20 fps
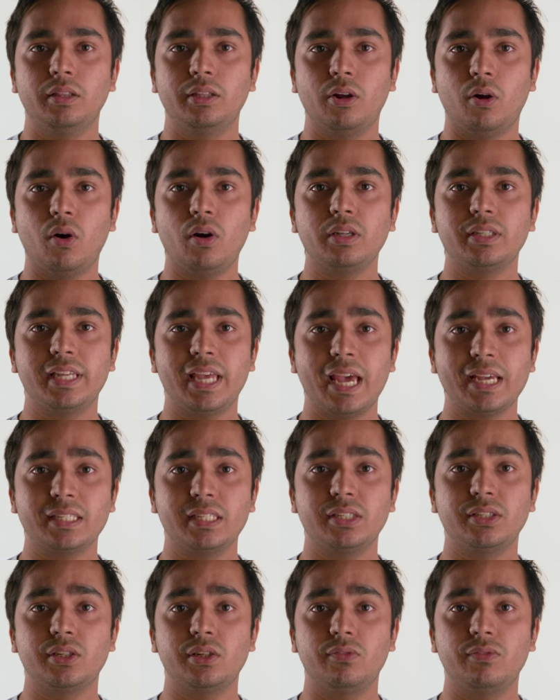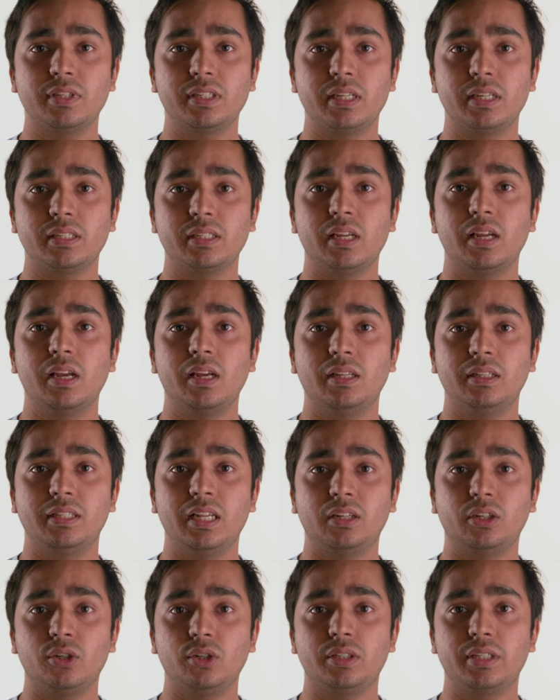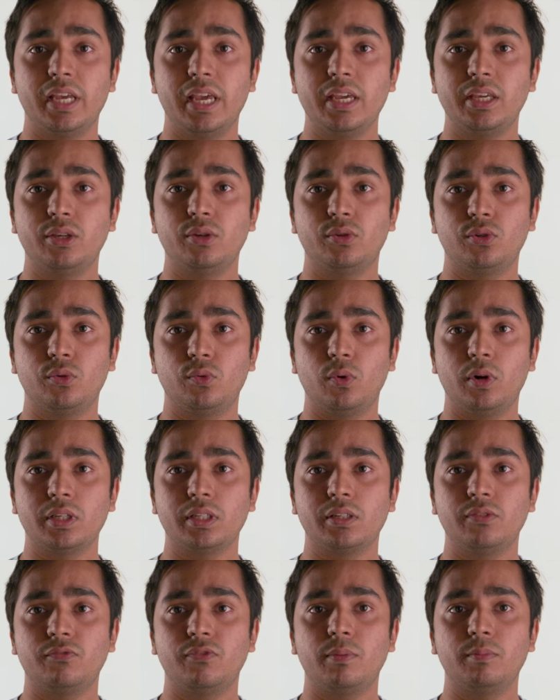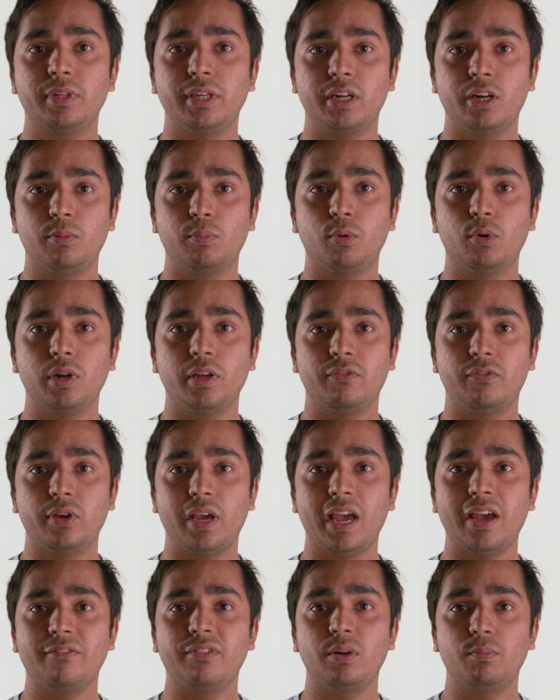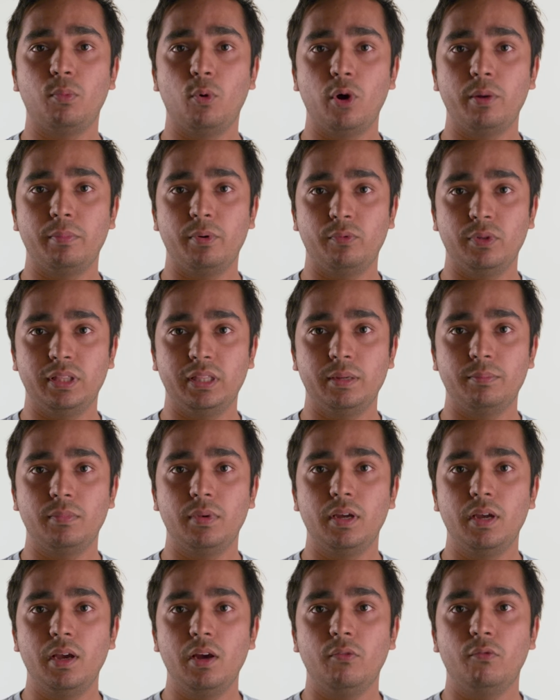There are taxi services that could take you to Ruston from the airport if you have an appointment with them.